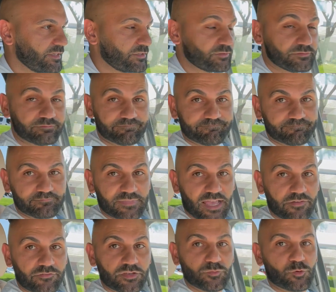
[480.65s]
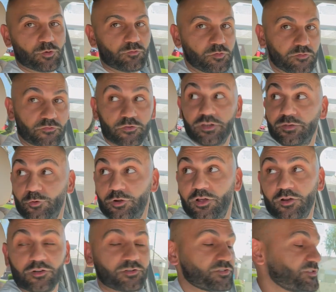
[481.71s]
don't have any more room for any more
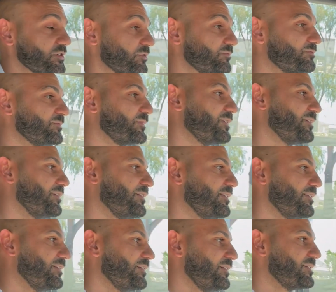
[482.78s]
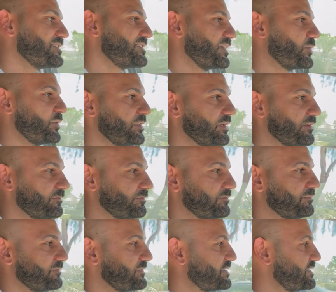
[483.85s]
cars. So stick with it.
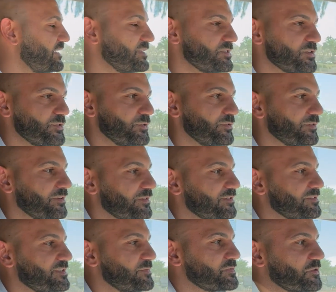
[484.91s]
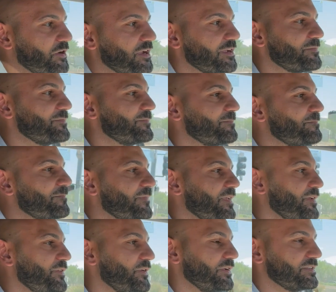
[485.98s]
Stay tuned. Subscribe.
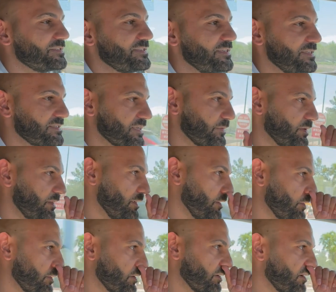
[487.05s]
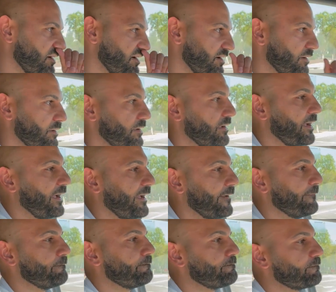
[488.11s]
You can see some of the other
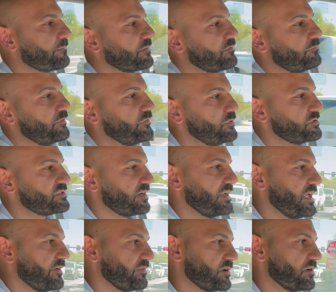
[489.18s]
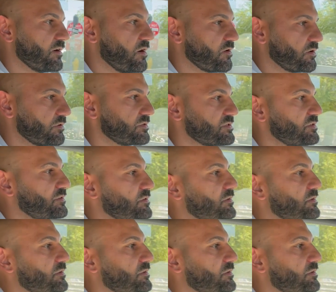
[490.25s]
reviews that I have on cars,